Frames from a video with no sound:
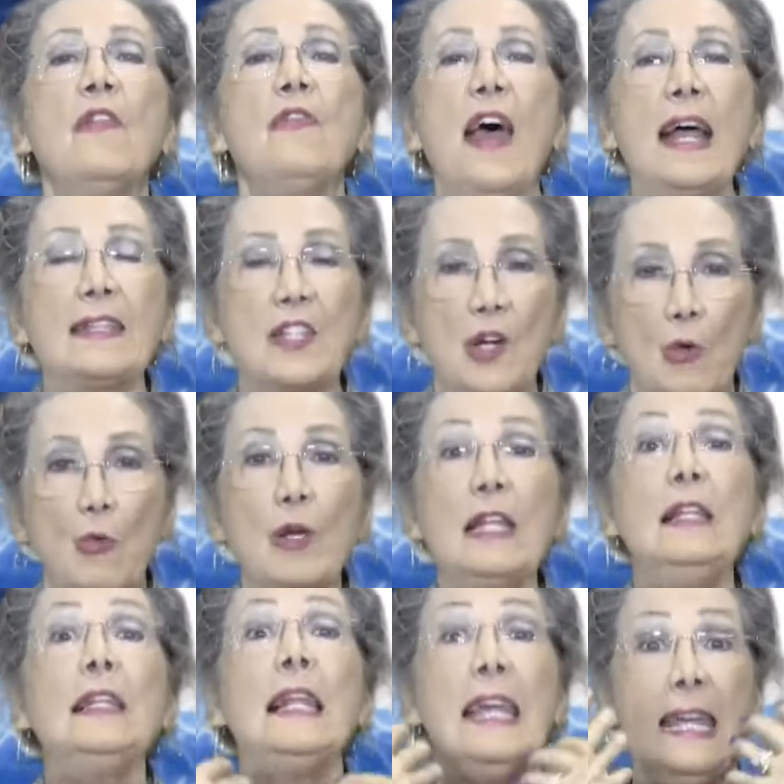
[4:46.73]
That's a
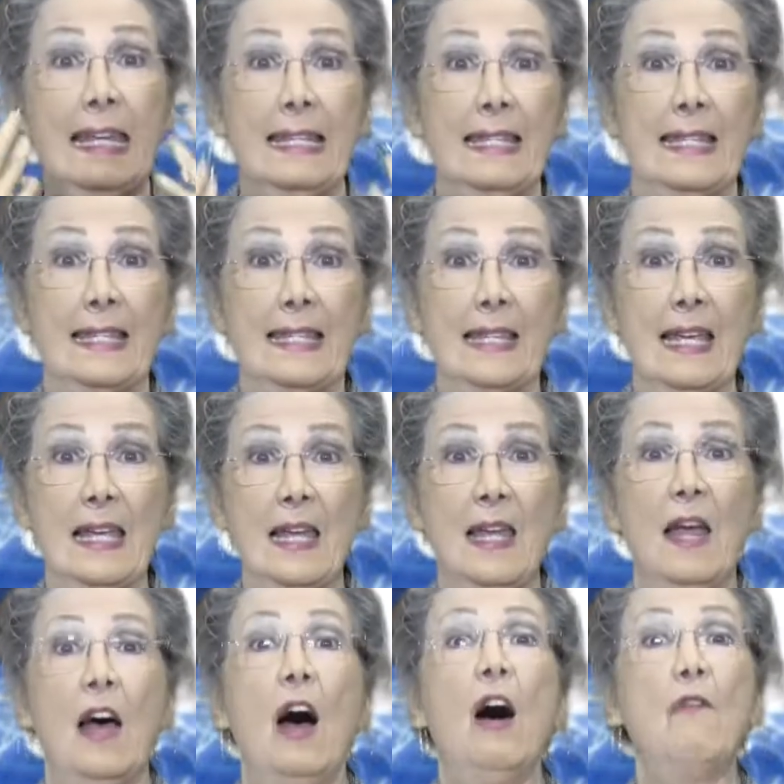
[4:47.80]
release
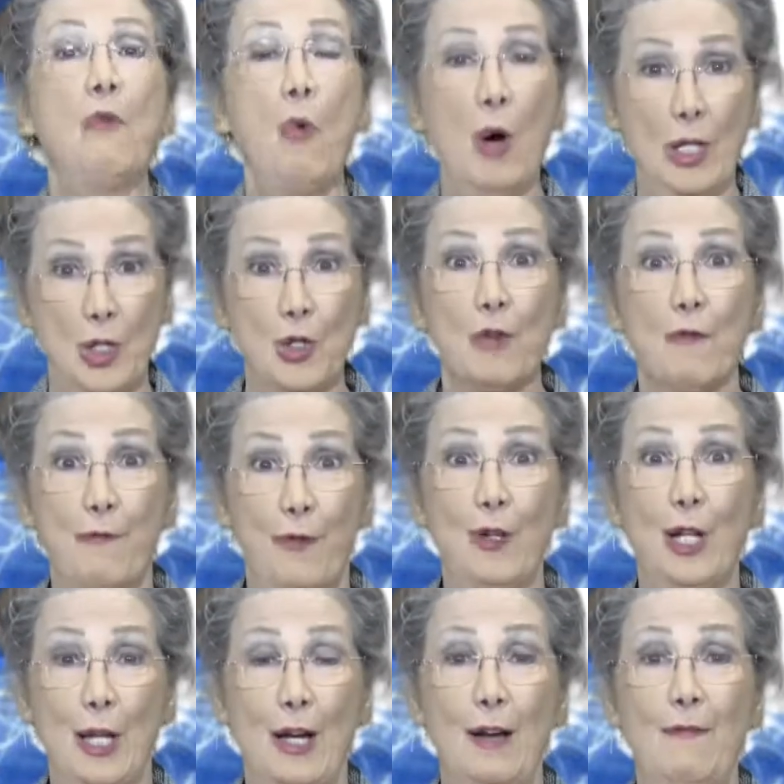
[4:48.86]
of what you're
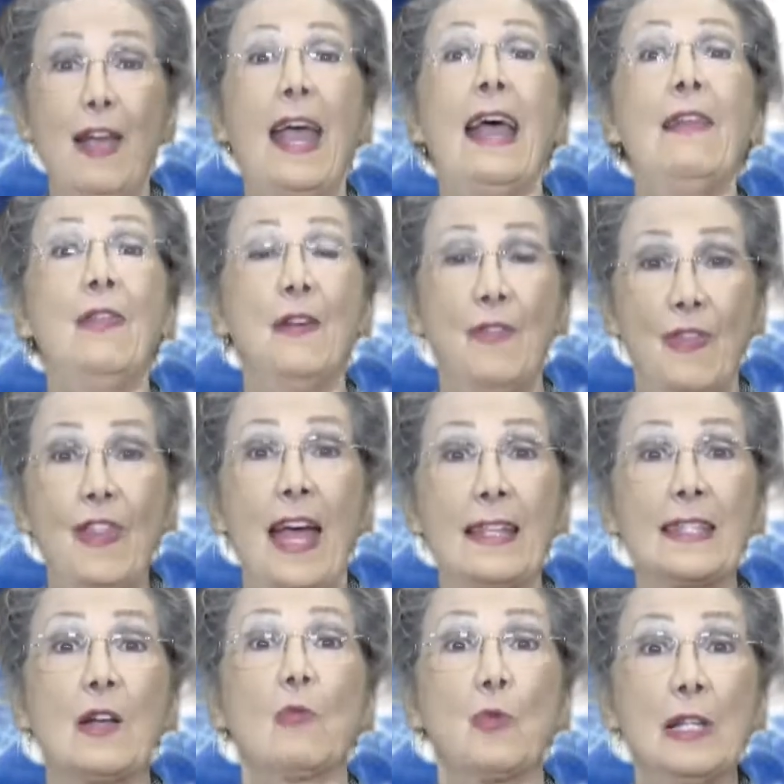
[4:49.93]
full of. And
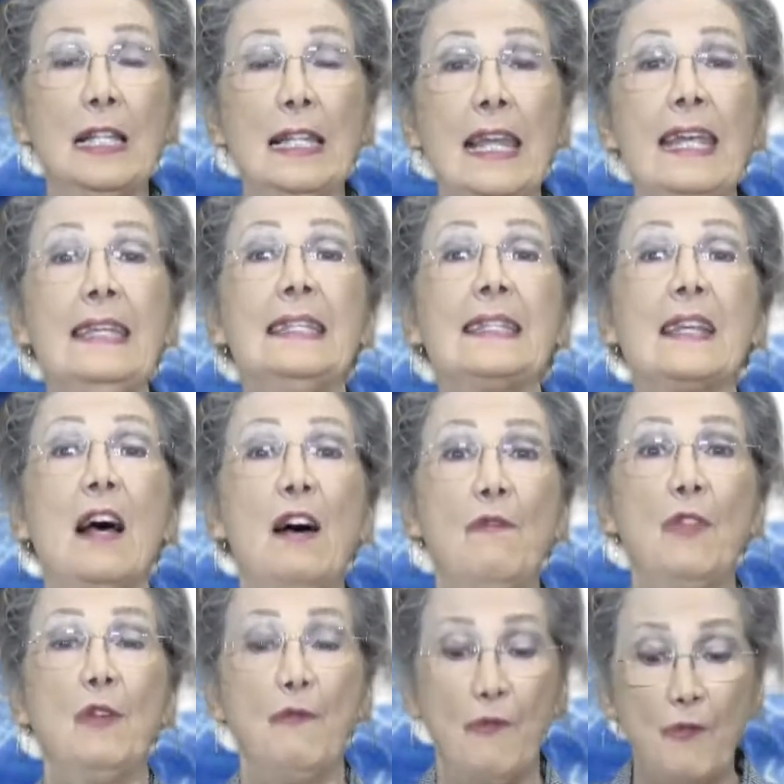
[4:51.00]
that's a release
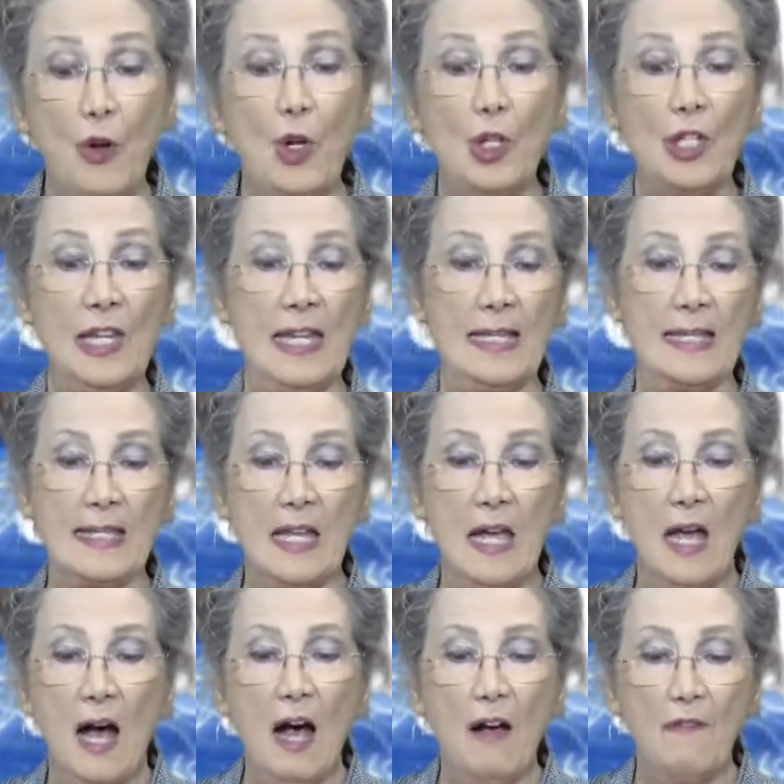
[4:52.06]
of the fullness
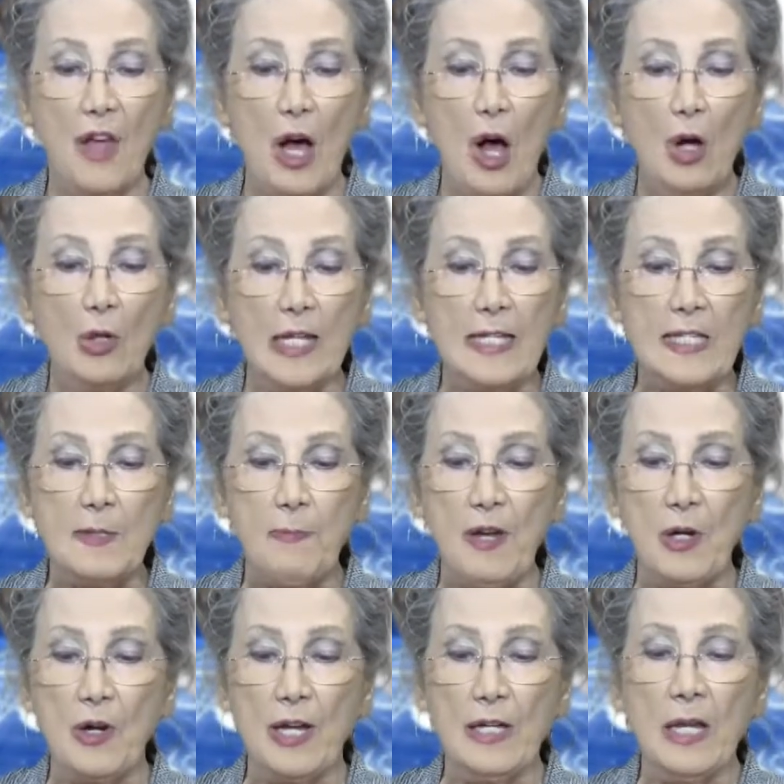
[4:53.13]
of the Holy
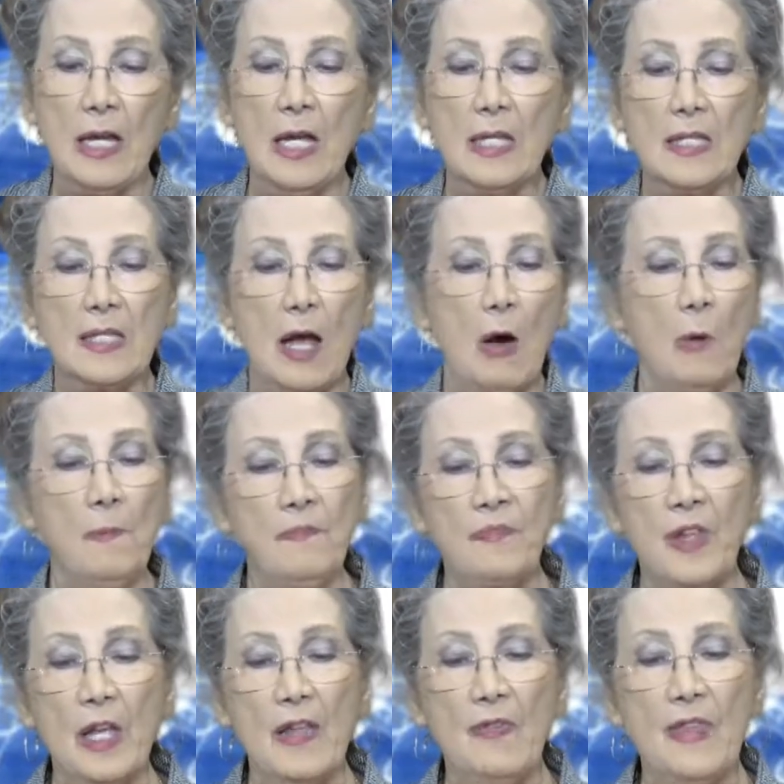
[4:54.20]
Spirit. So
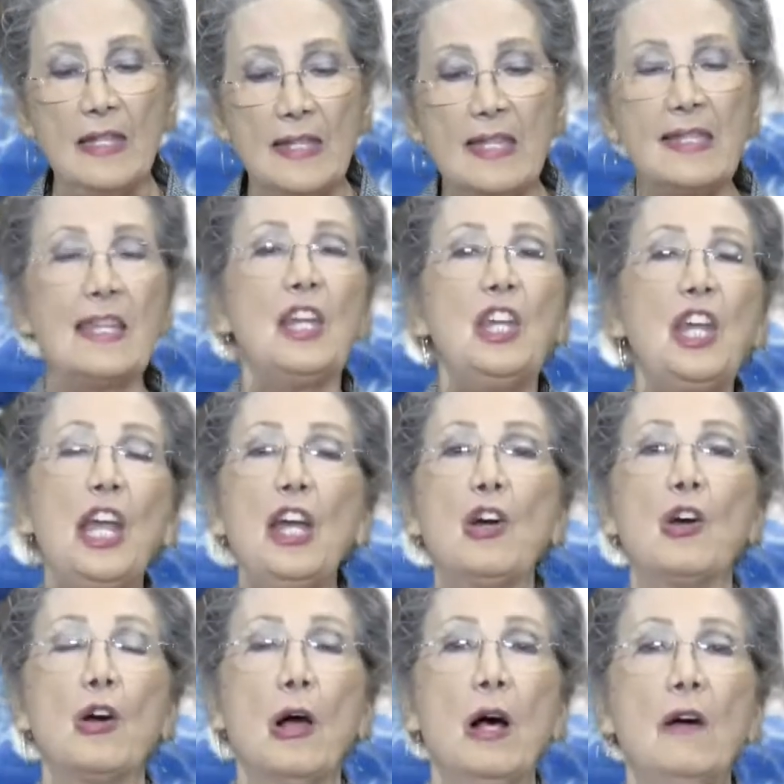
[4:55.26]
this is a
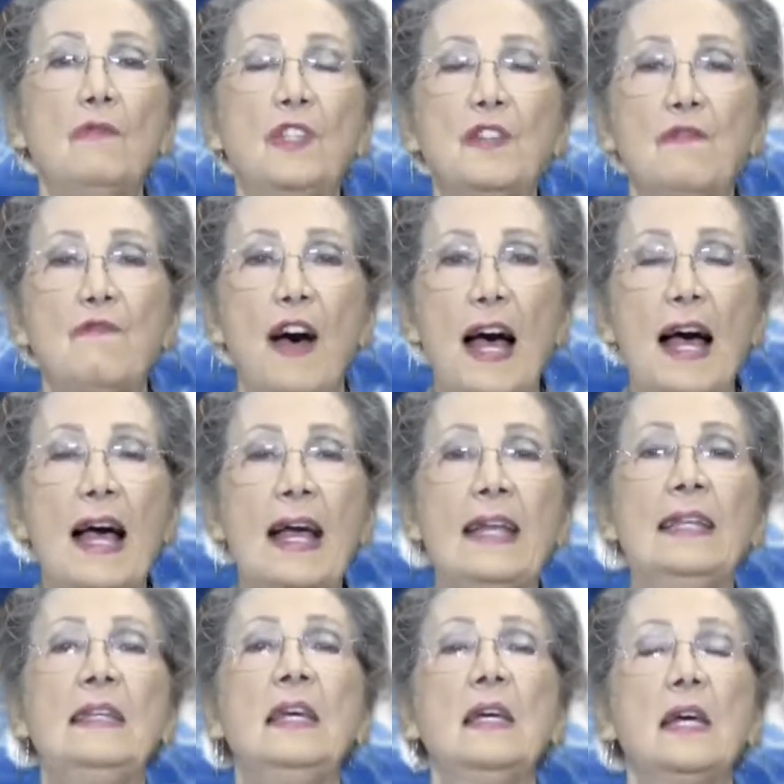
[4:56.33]
year of
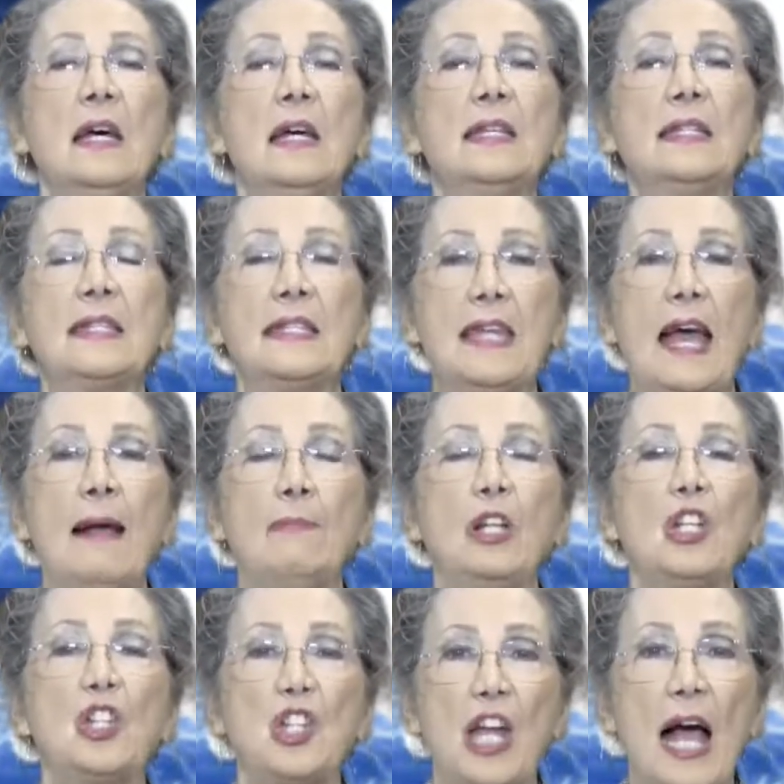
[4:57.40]
divine
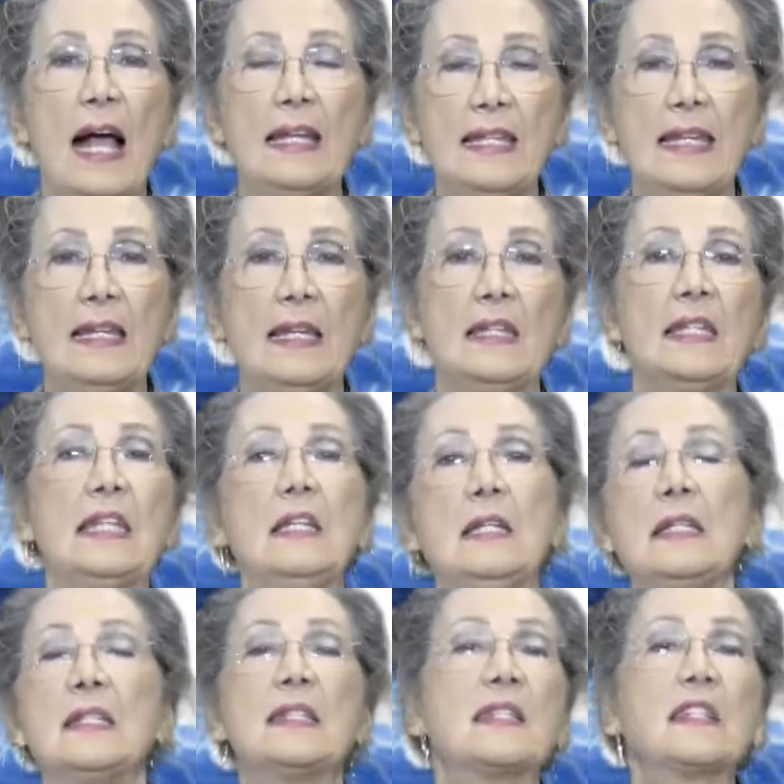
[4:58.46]
established identity,
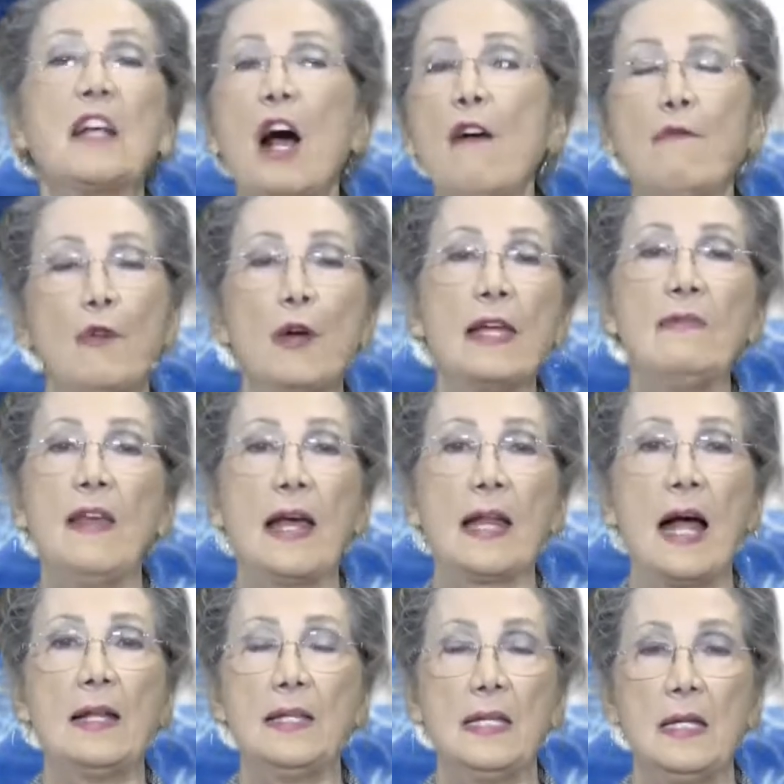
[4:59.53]
discovering that
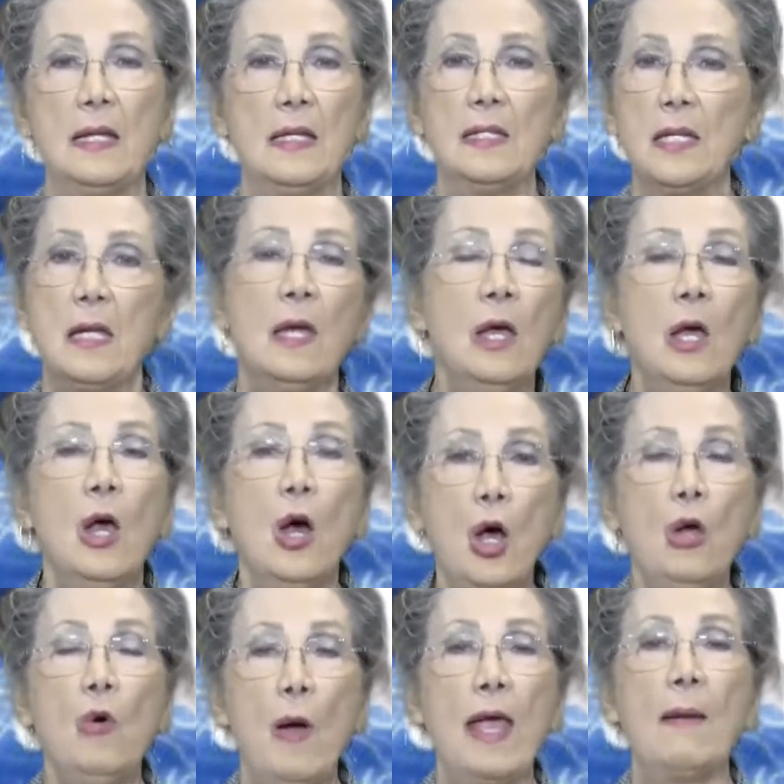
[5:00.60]
identity.
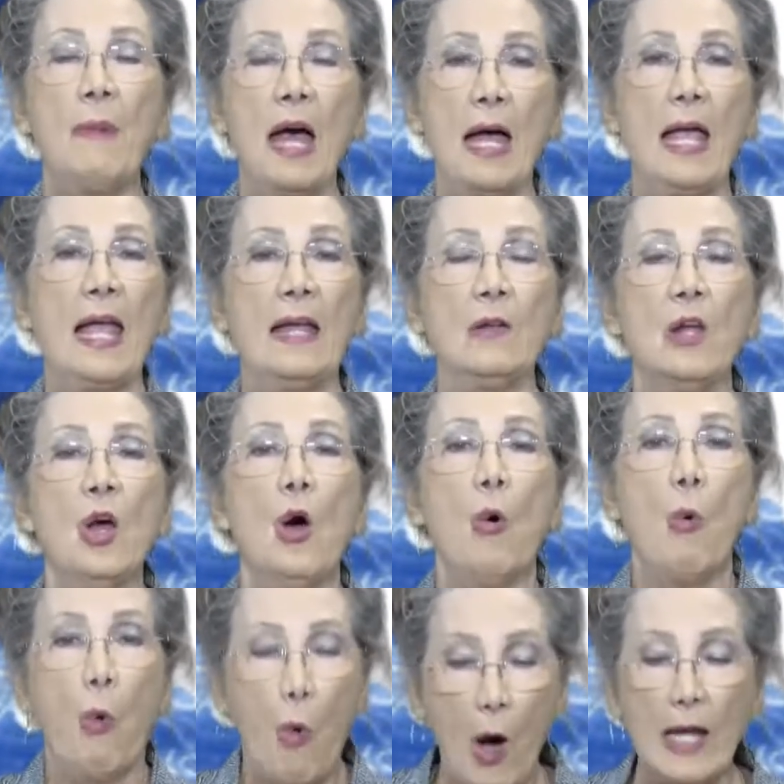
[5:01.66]
Who am I and
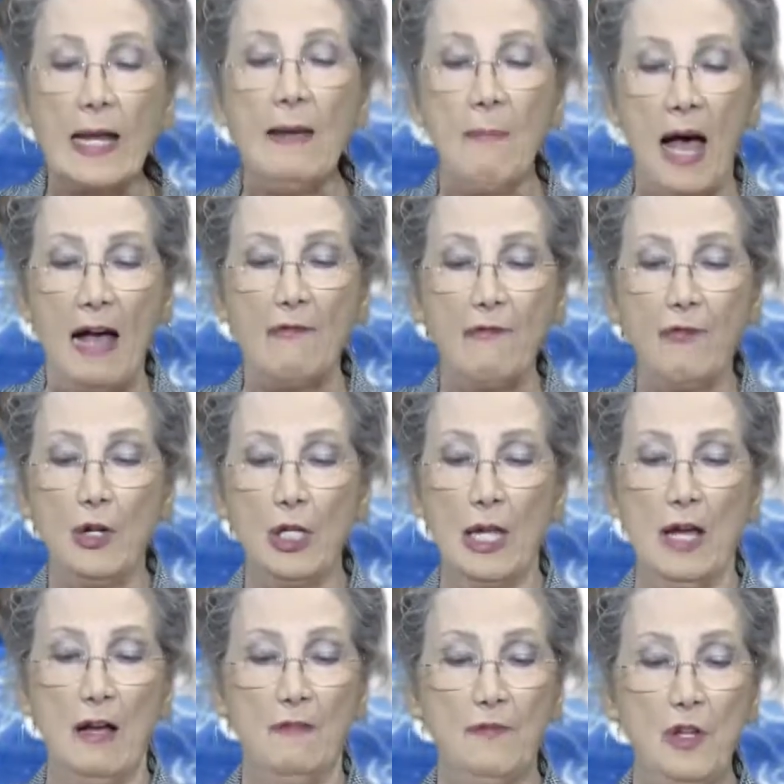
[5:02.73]
What am I full
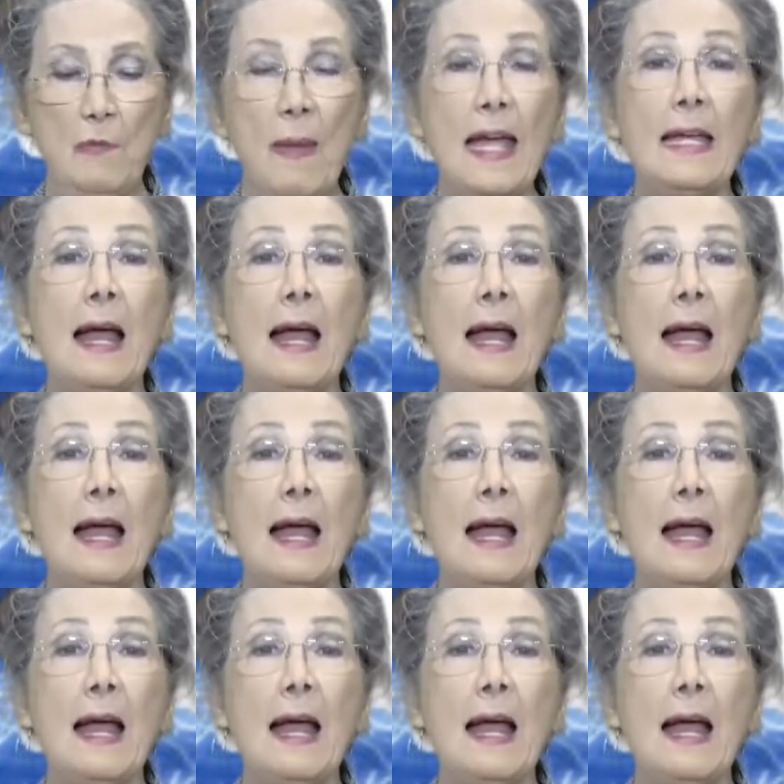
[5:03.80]
of? You may